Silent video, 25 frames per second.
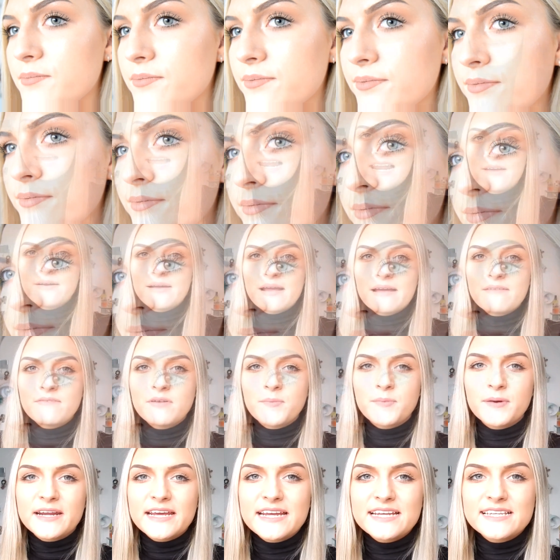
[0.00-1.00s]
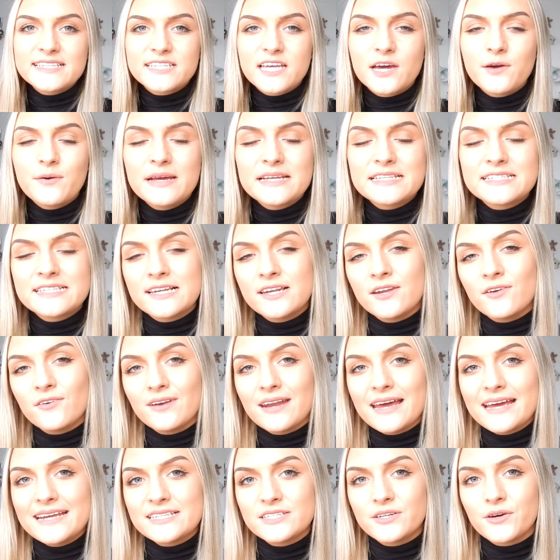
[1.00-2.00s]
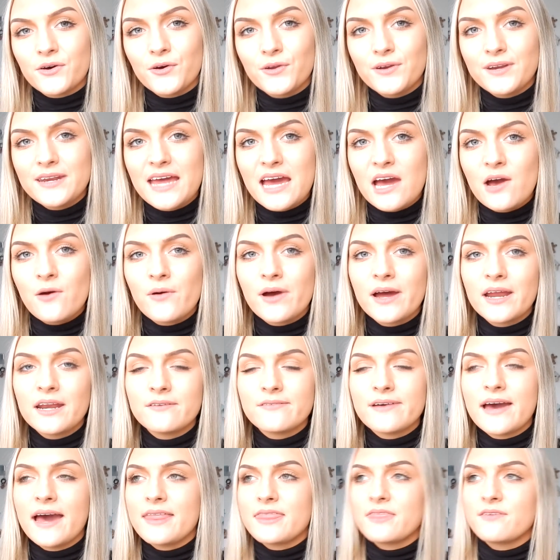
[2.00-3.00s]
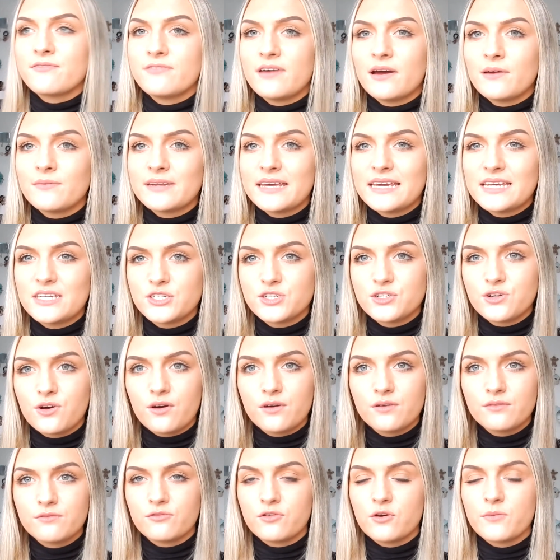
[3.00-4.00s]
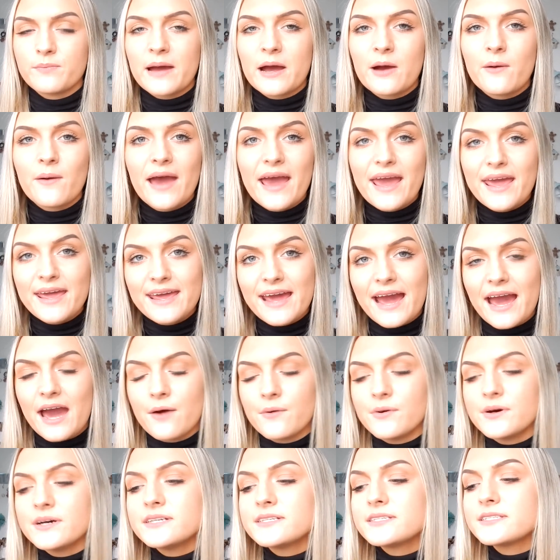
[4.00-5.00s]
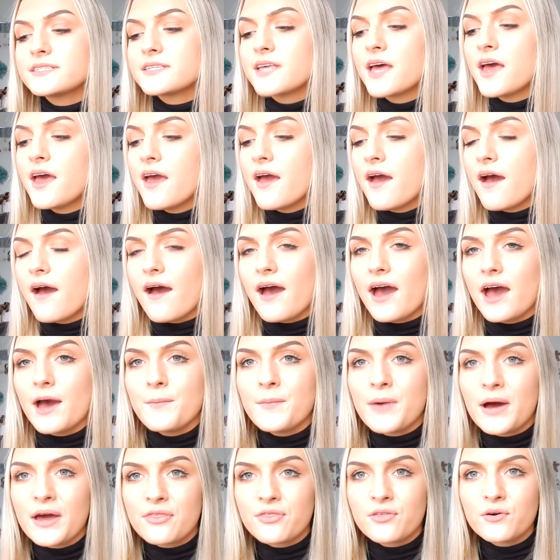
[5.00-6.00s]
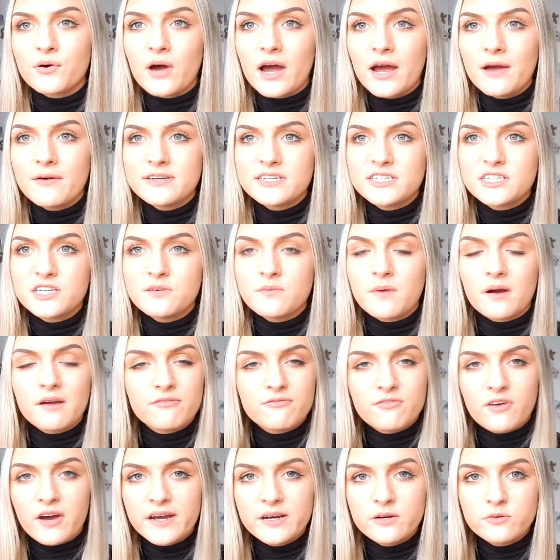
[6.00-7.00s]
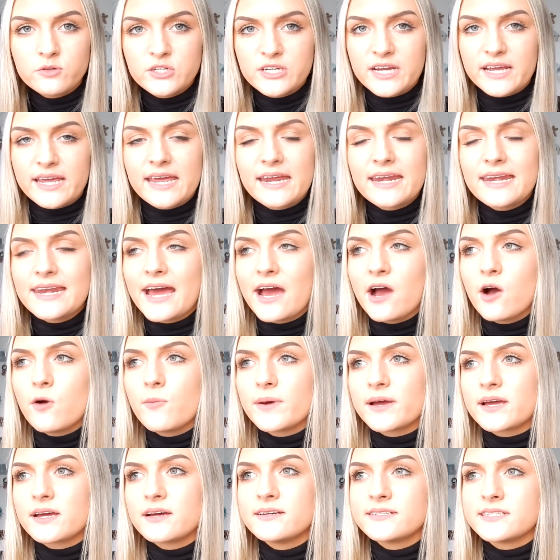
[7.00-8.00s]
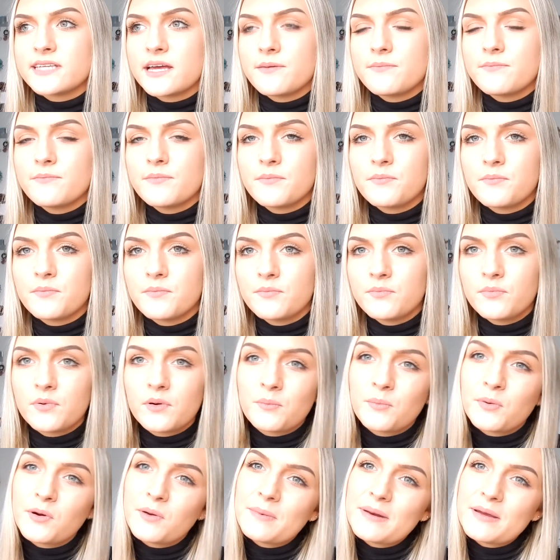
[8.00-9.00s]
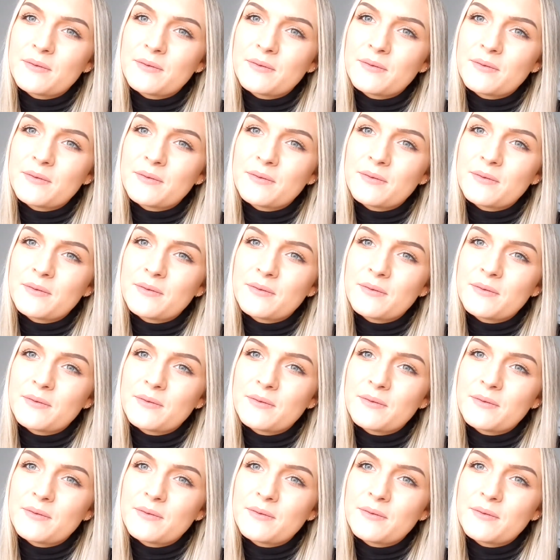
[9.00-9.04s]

Hello everybody, so it's a lot later on now and I've had the foundation on for about 8 hours. I thought I would do my final check-in now because probably